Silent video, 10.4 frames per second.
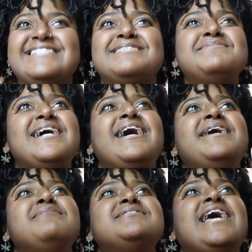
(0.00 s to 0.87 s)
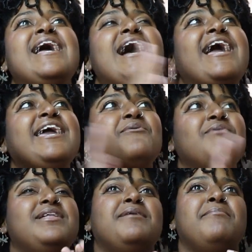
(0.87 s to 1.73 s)
Sometimes I get
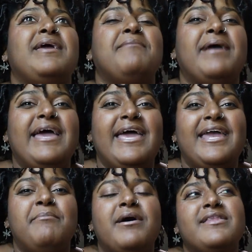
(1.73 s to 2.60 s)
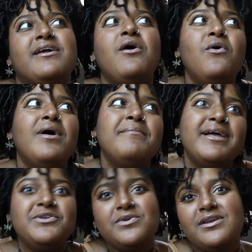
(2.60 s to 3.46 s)
really in my head about like, oh, I'm
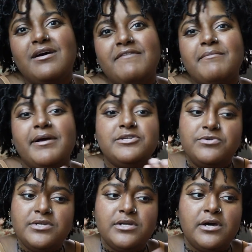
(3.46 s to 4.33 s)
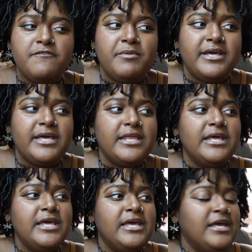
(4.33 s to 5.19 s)
not doing enough, but
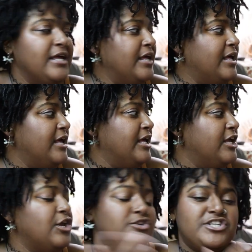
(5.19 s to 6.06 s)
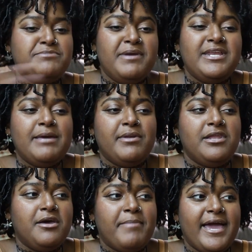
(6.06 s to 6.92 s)
you know, just being able to
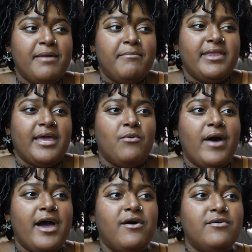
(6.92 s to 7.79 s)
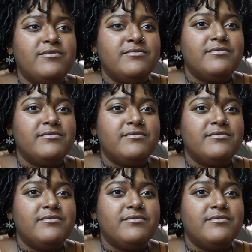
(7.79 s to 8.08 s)
look back and be like, wow,